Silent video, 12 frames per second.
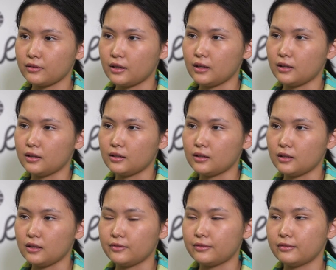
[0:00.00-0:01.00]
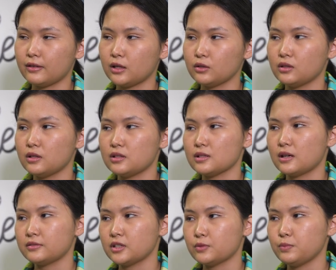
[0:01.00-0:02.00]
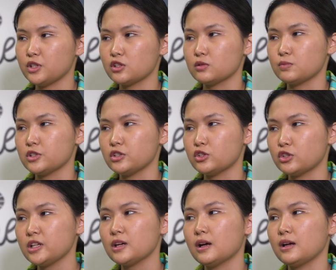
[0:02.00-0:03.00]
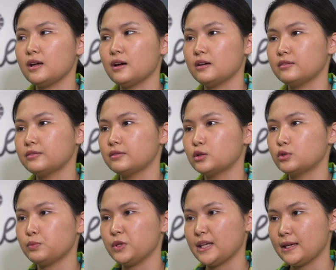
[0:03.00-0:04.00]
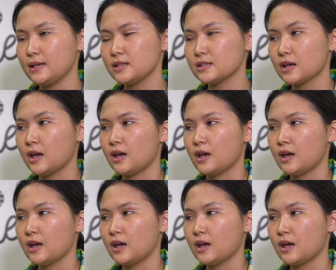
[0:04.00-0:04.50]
and I found that after bishop g3 I have rook b8